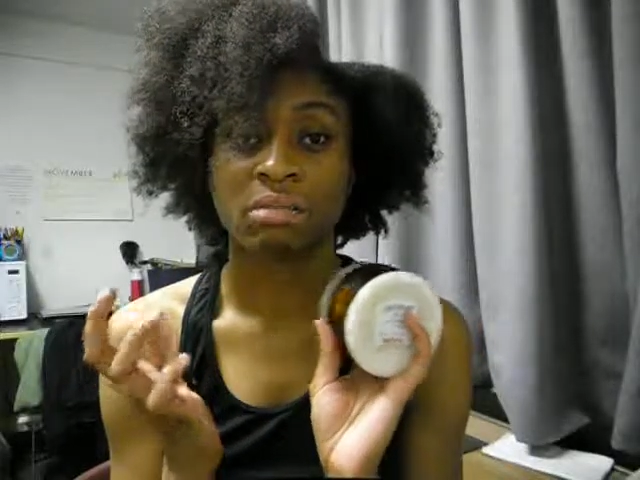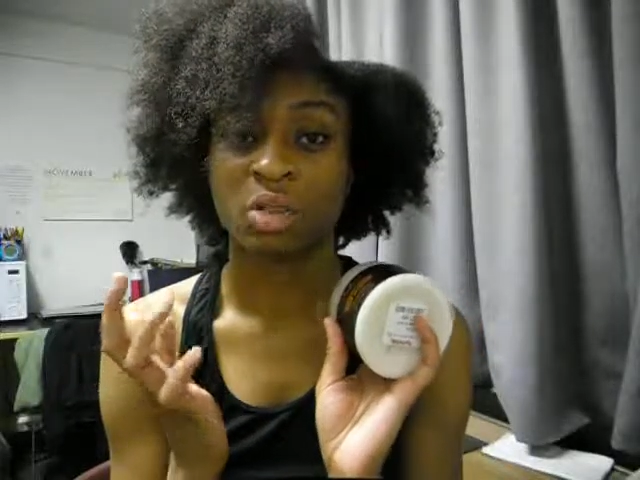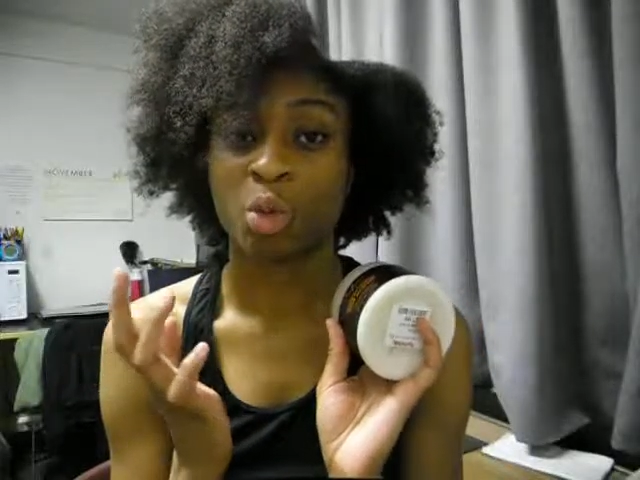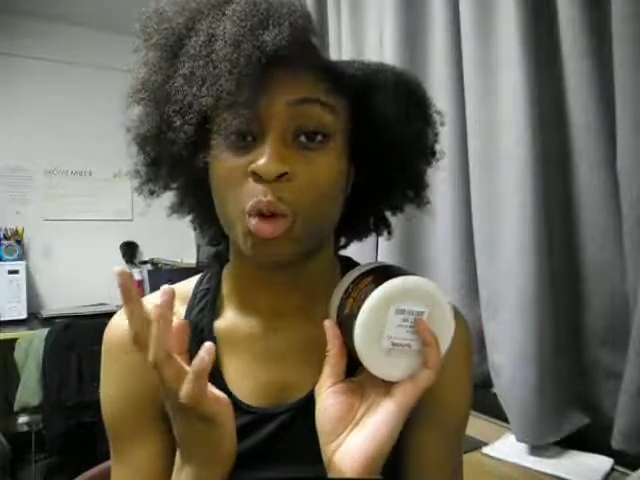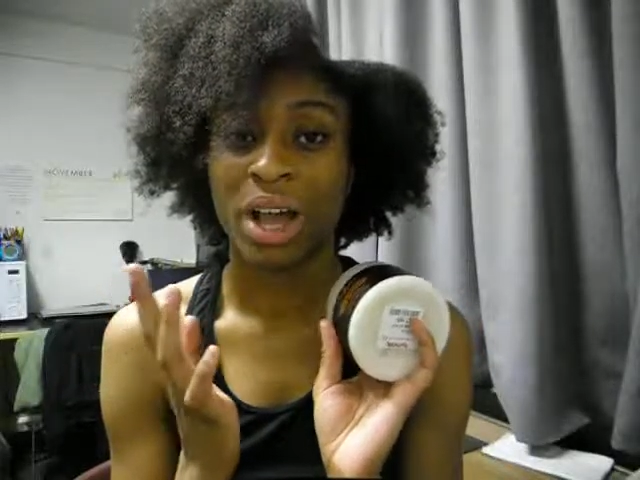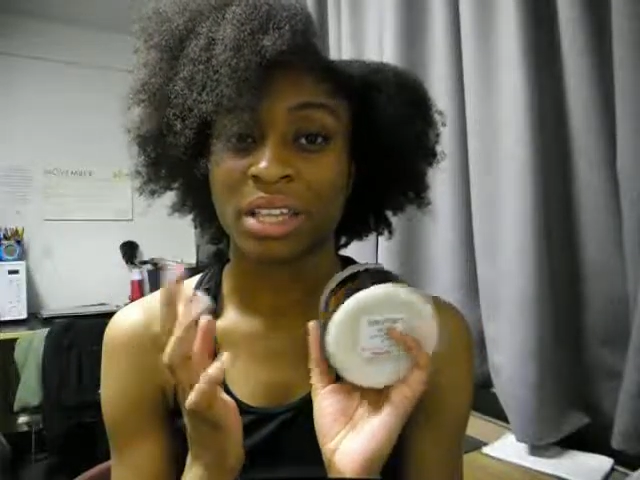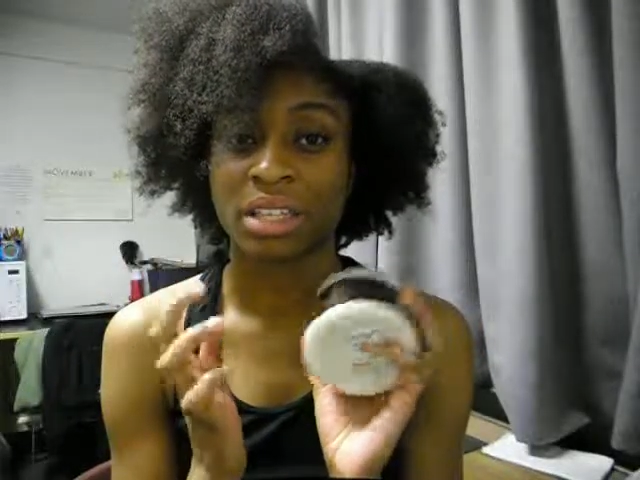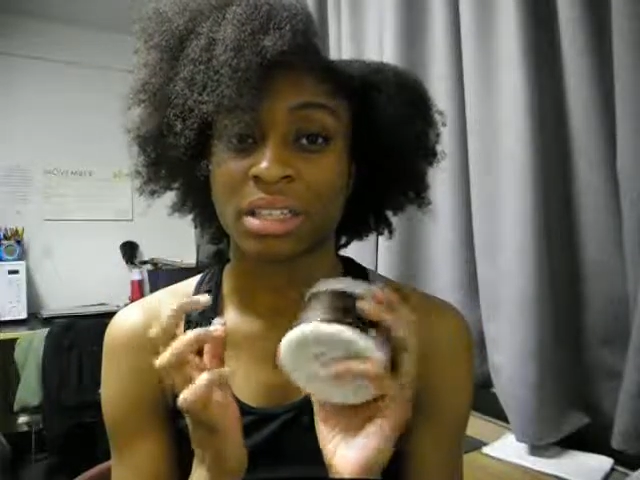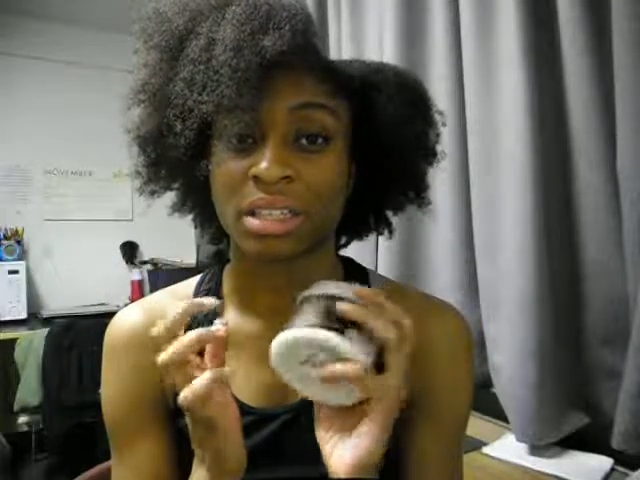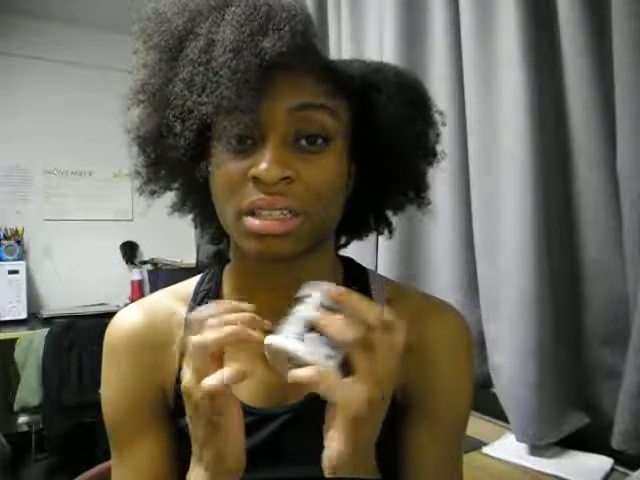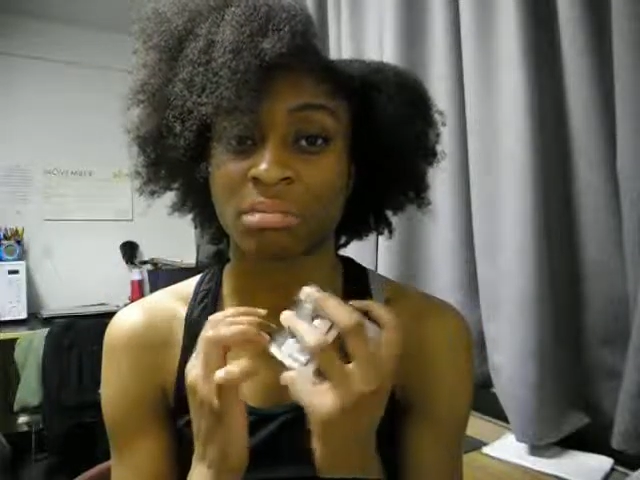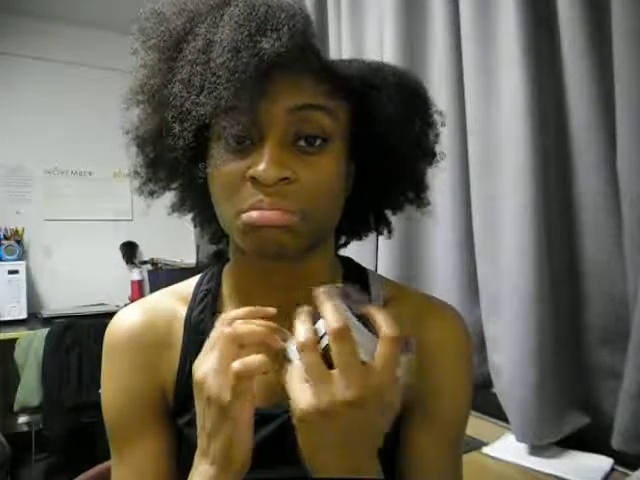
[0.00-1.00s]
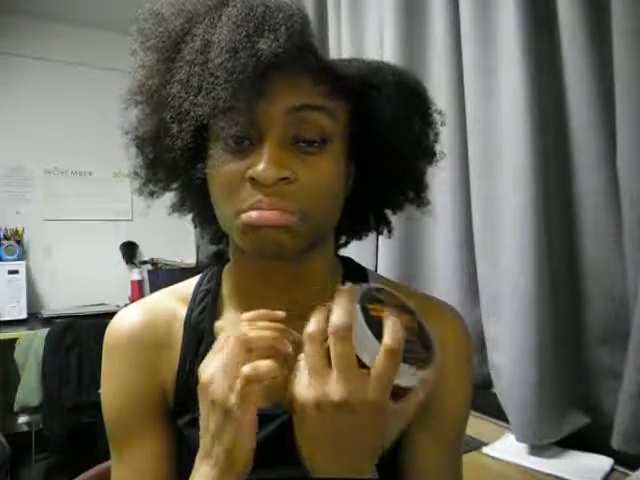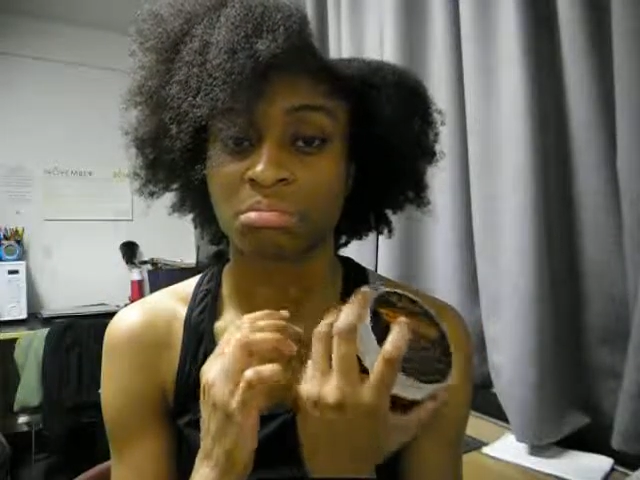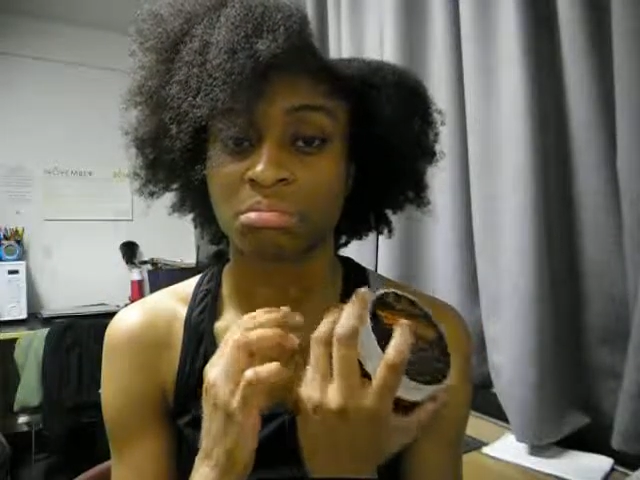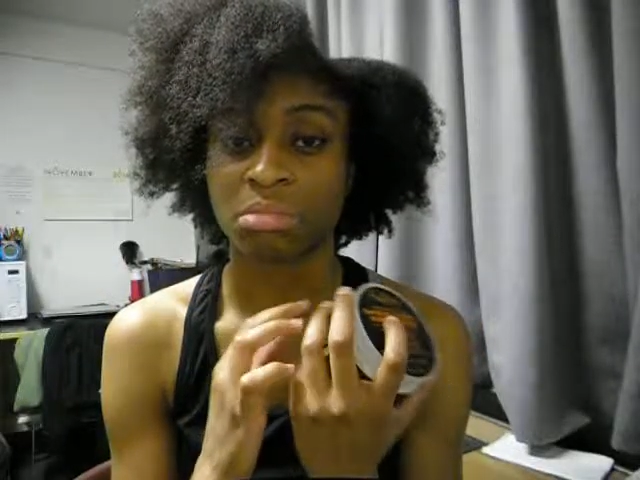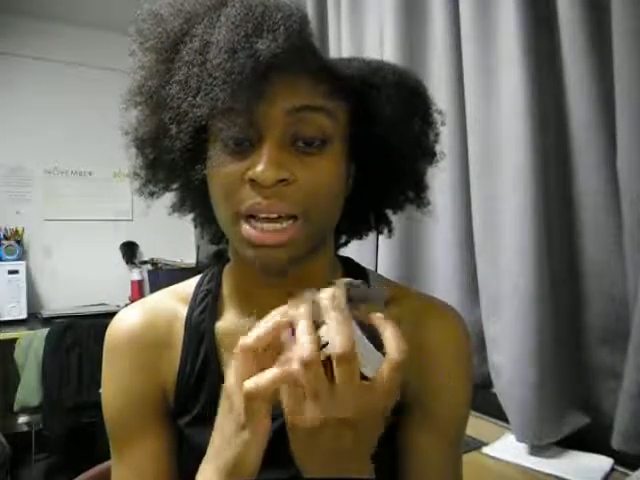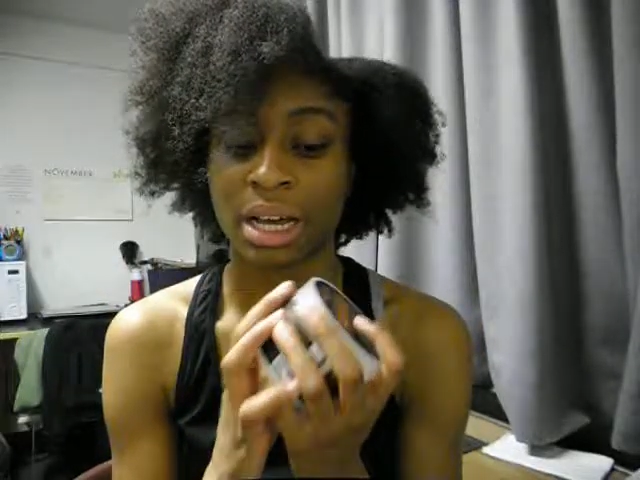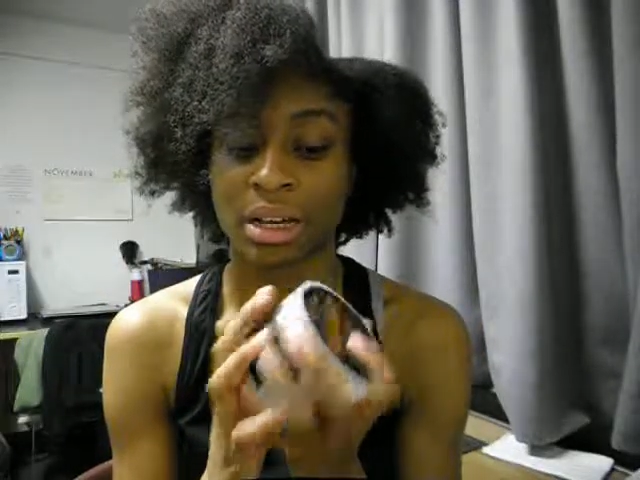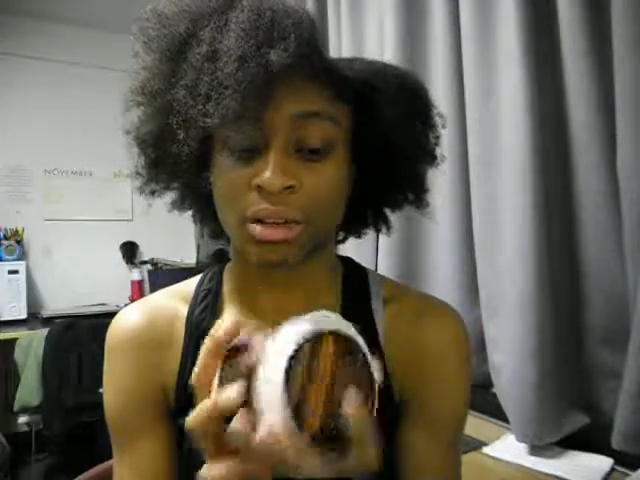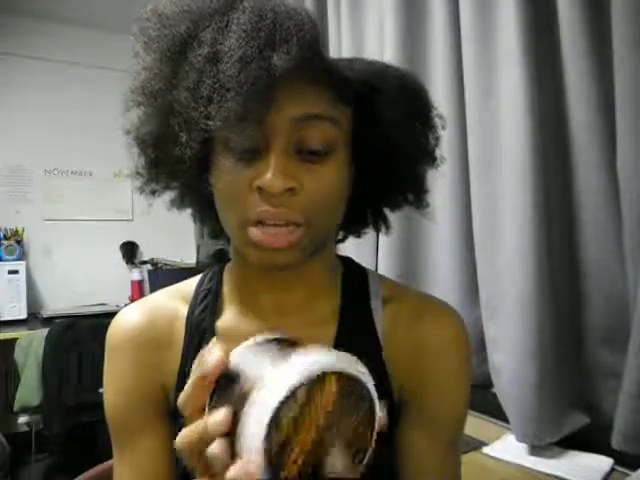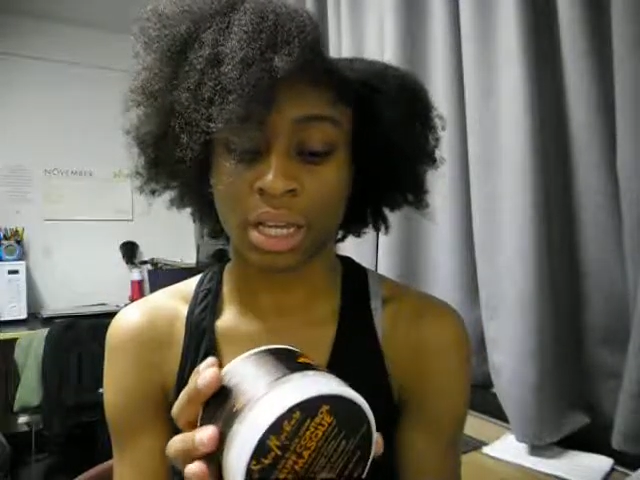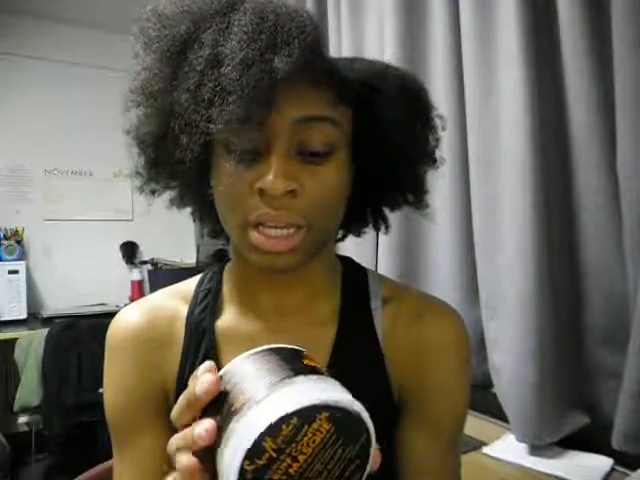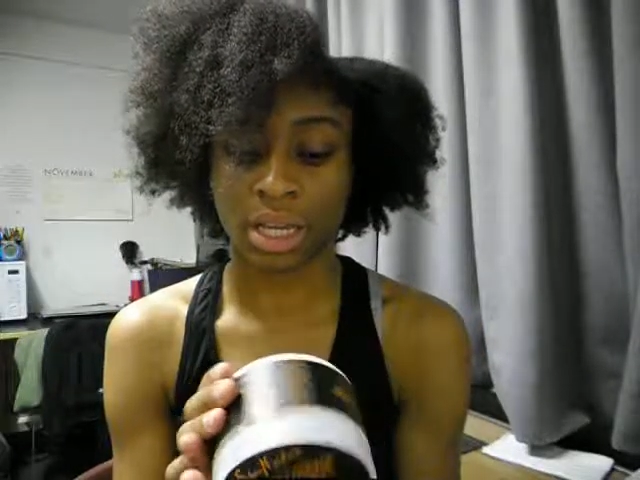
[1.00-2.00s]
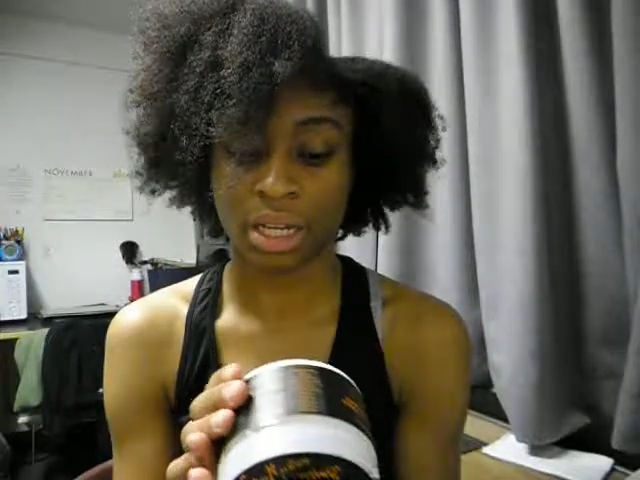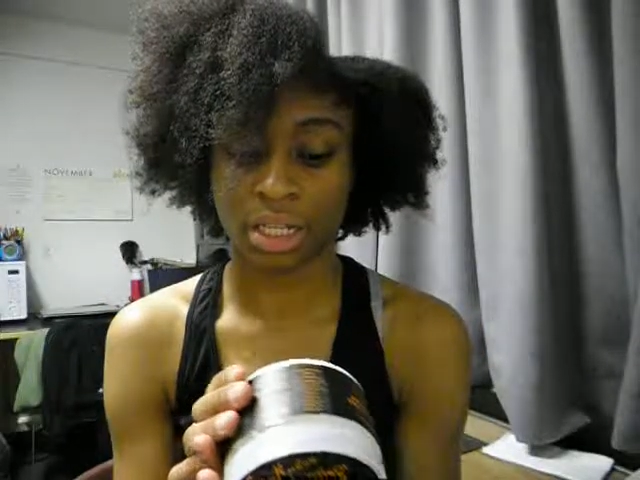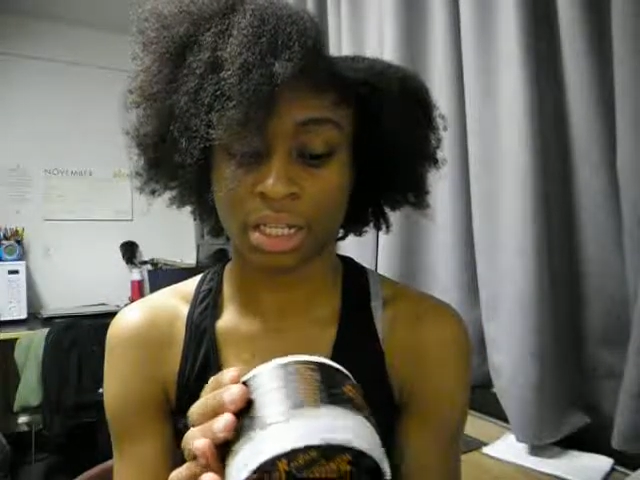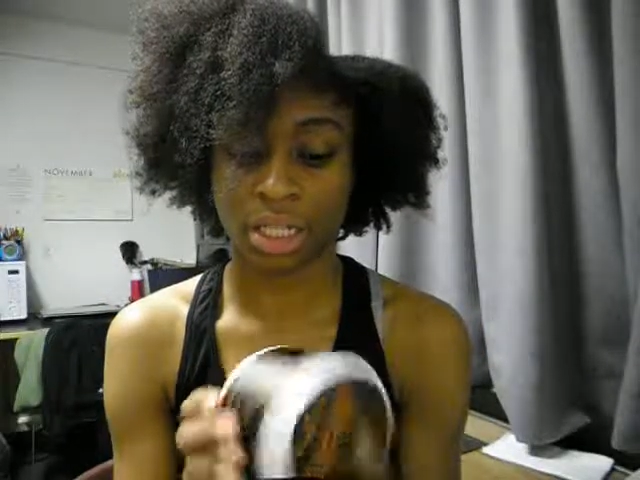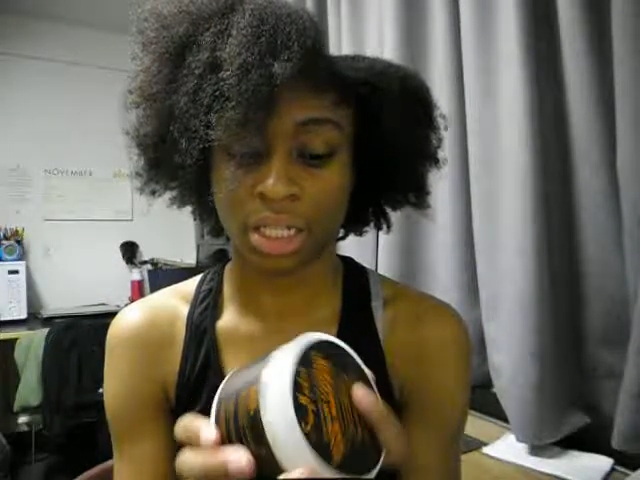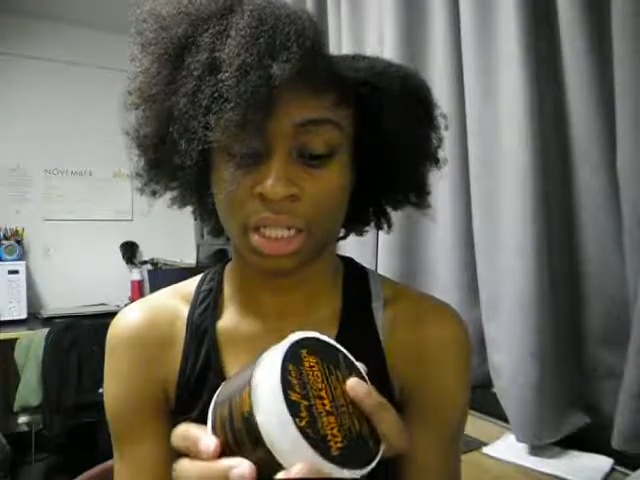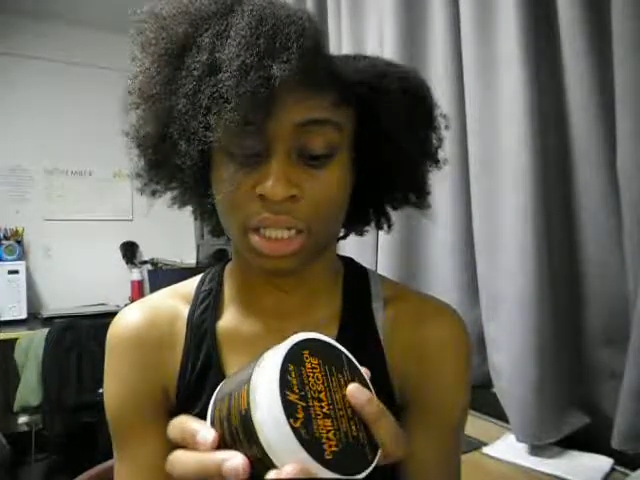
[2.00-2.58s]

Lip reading: twice now, and